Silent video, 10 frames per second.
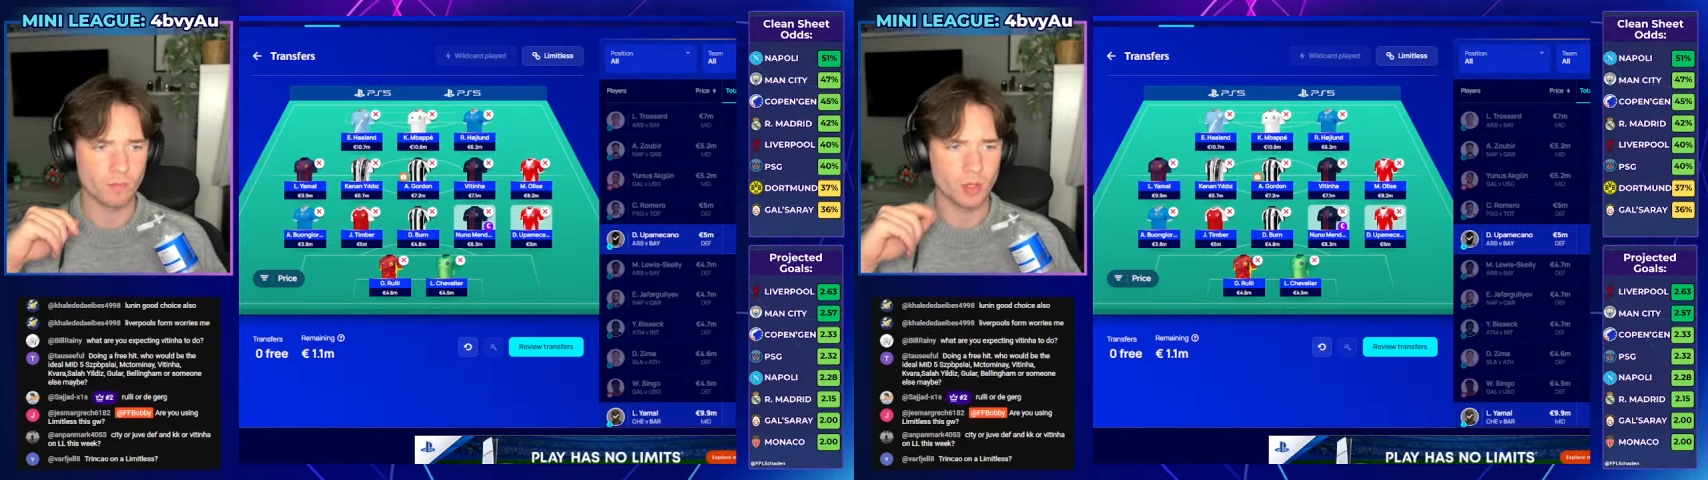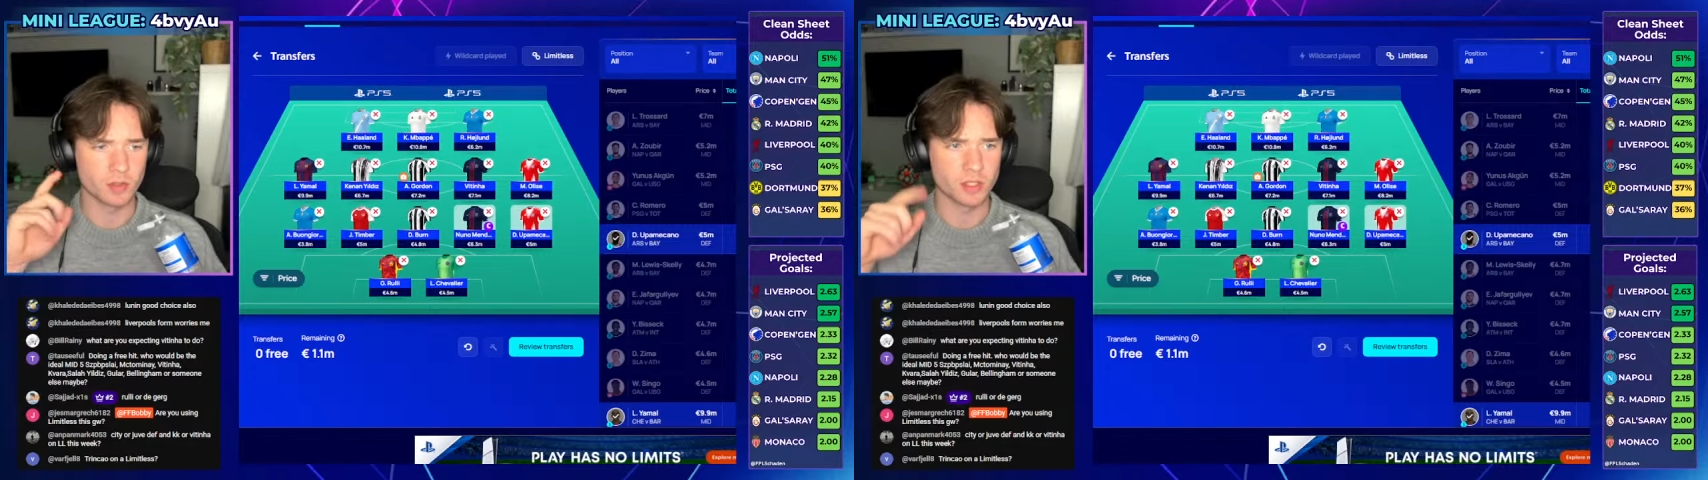
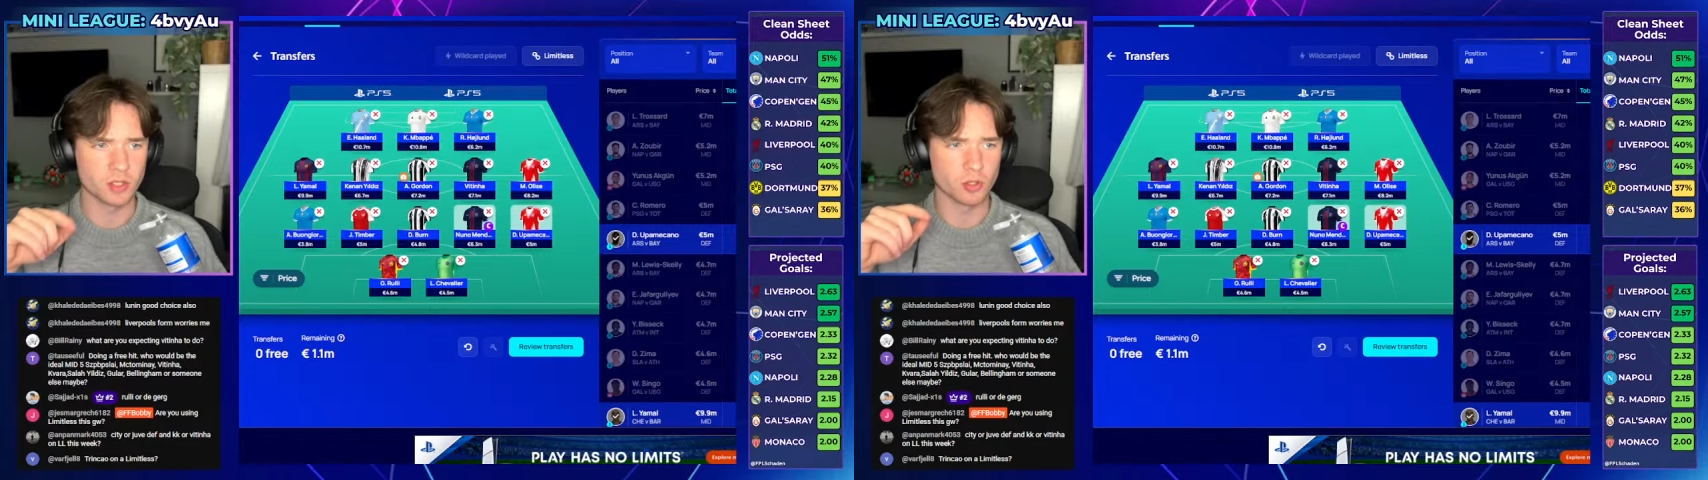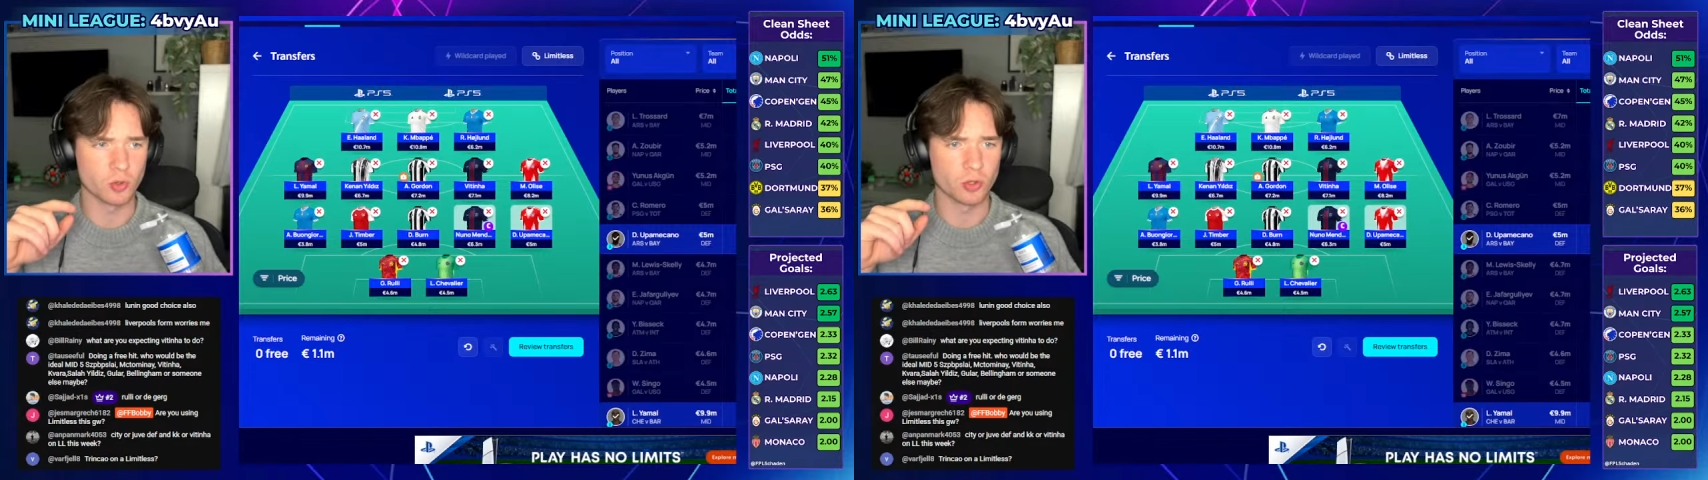De
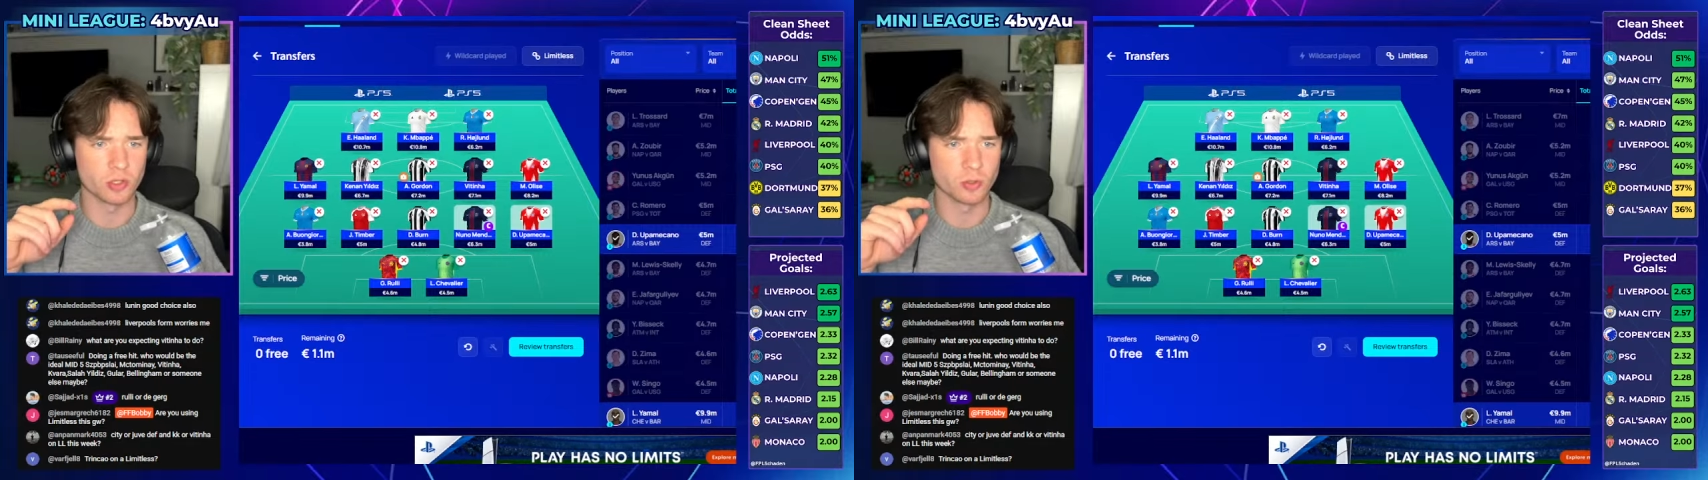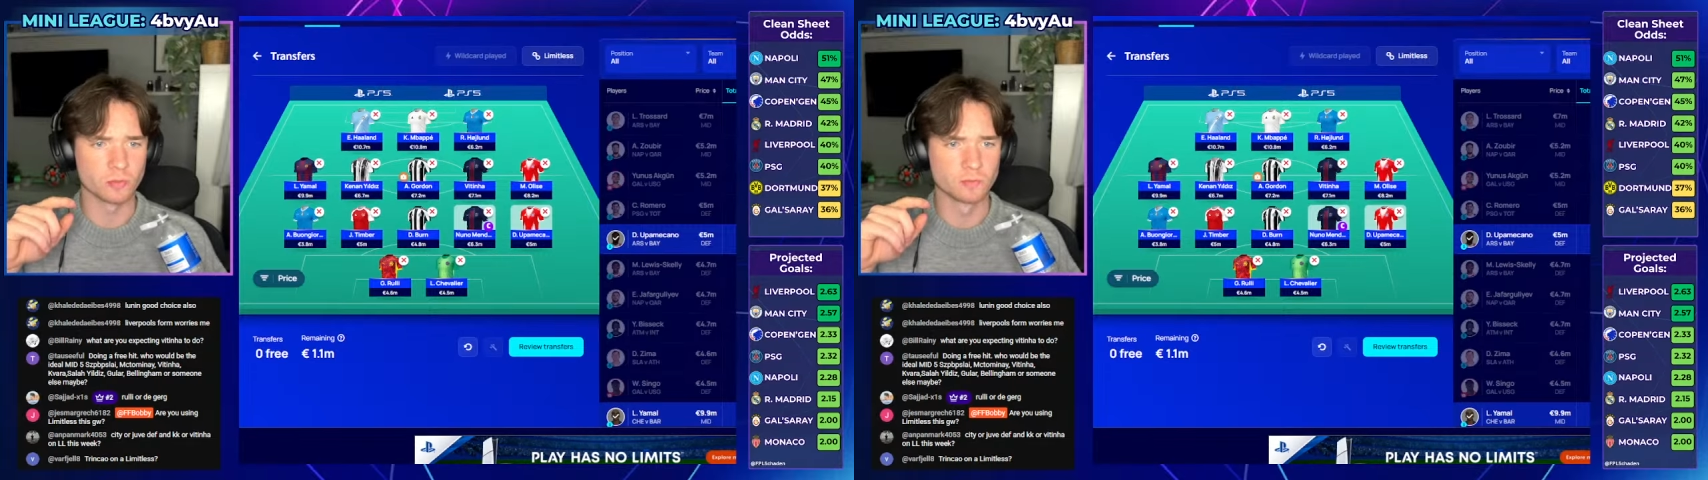Gregorio